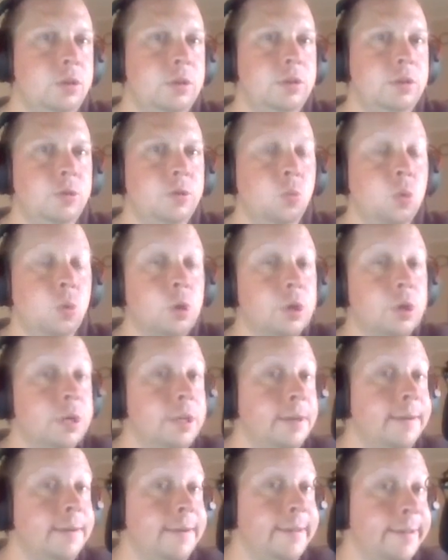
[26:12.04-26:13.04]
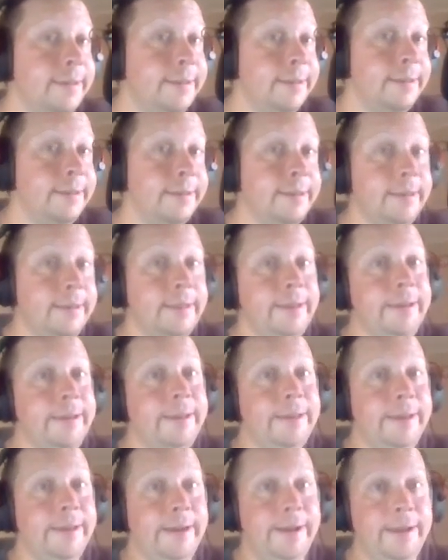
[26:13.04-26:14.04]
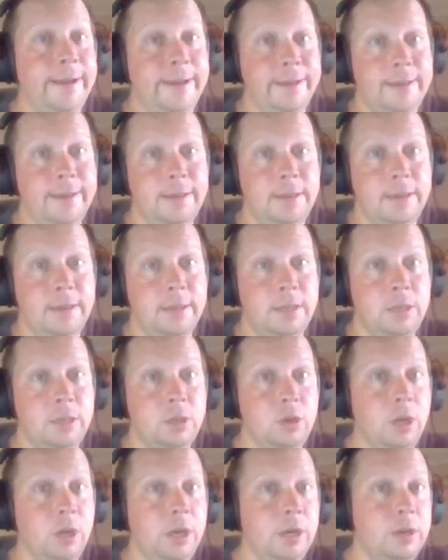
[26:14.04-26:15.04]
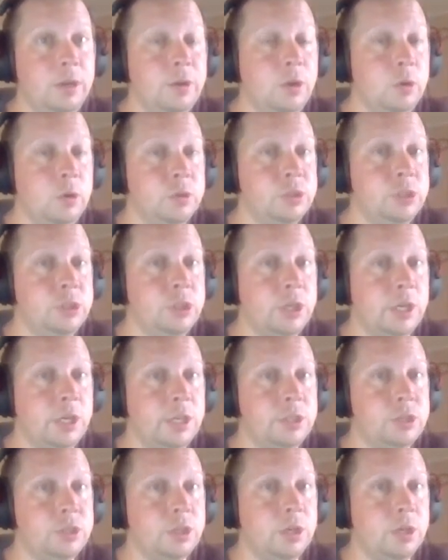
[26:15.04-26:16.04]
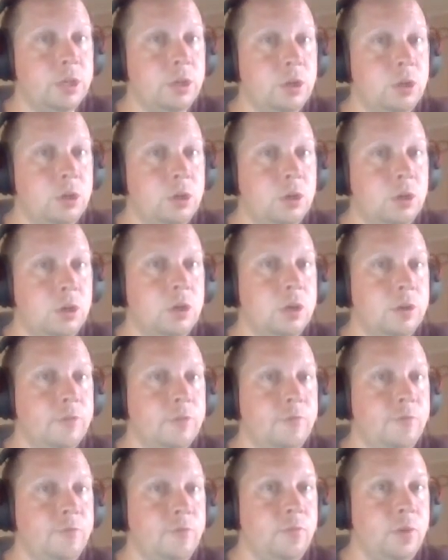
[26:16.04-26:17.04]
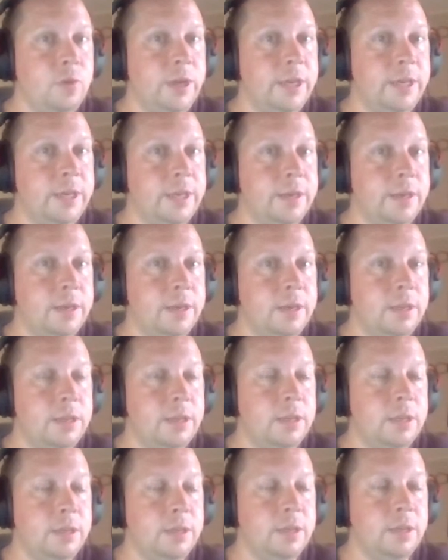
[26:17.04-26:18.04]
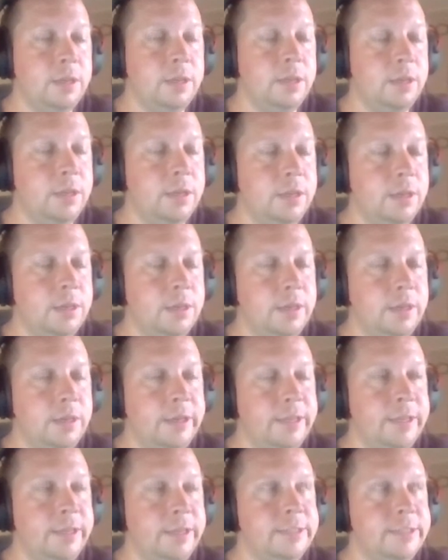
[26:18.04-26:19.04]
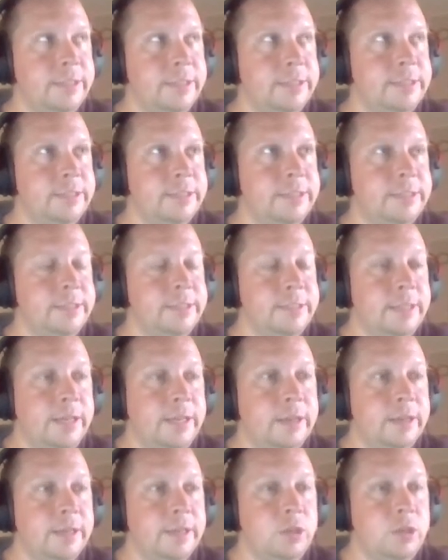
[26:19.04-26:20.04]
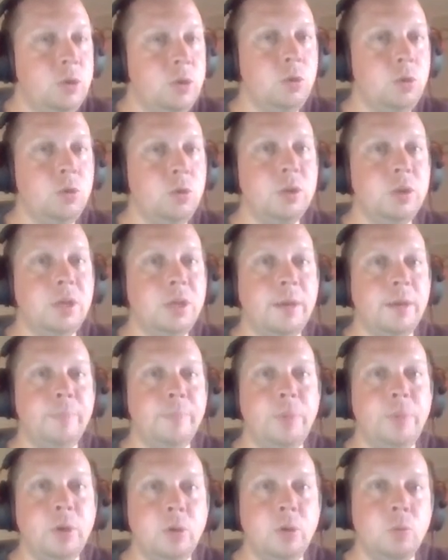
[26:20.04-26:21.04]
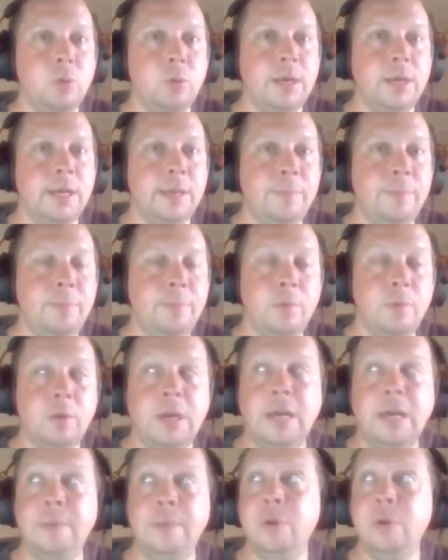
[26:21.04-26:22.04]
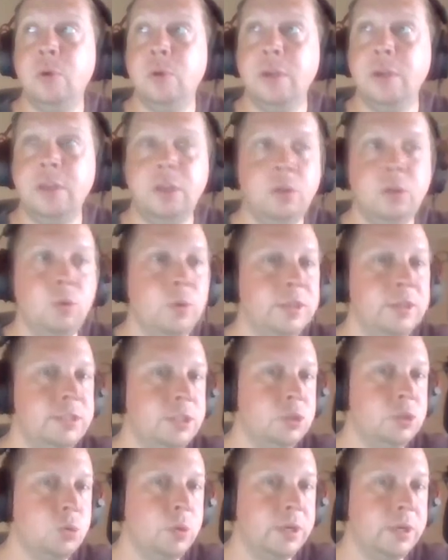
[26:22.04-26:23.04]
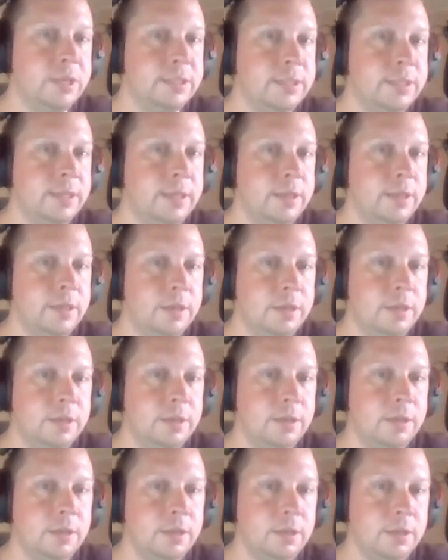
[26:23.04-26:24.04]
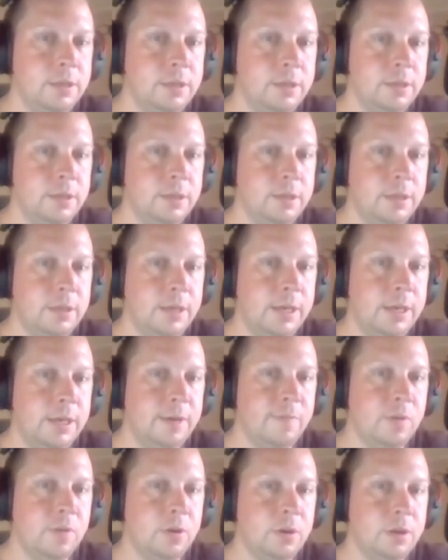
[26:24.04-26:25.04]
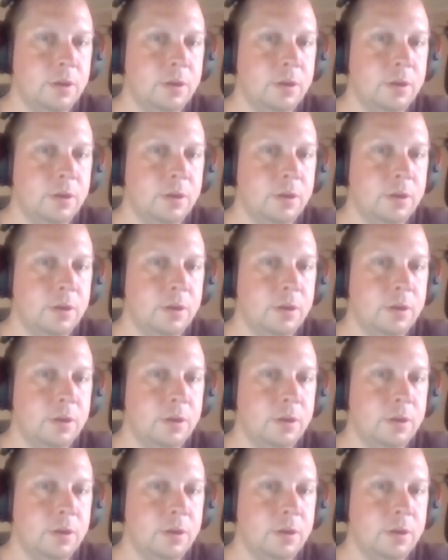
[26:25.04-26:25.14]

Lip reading: to work legally, there's such a long freaking. It's insane. Like you could not build what I built in the U.S. as quick as I did, ever.